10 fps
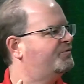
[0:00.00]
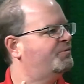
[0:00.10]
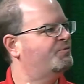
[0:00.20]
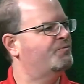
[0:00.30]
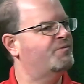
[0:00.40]

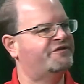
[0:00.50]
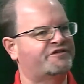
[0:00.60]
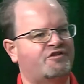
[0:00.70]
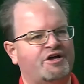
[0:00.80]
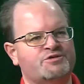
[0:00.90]
Mrs.
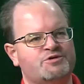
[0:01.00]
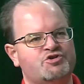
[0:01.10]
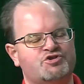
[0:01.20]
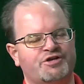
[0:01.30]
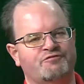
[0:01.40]
Claus would
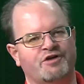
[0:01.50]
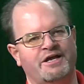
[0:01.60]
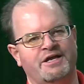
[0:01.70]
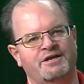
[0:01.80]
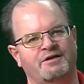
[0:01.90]
usually
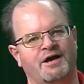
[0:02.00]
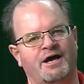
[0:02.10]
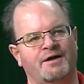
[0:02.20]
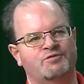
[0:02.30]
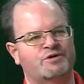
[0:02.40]
read
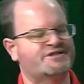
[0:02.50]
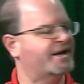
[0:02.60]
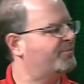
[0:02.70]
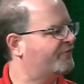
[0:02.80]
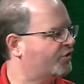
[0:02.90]
Twice the
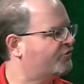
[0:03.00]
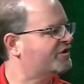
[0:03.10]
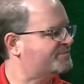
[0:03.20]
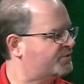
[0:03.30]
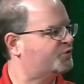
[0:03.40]
Night Before
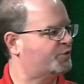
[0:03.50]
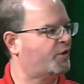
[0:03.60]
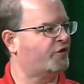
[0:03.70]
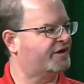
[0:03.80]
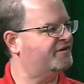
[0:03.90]
Christmas with
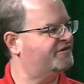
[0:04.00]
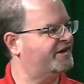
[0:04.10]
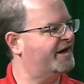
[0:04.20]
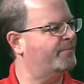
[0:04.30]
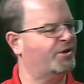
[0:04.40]
all the kids
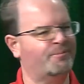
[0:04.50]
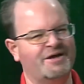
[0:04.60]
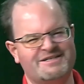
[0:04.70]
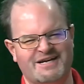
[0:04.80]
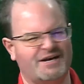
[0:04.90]
sitting up on the bandstand.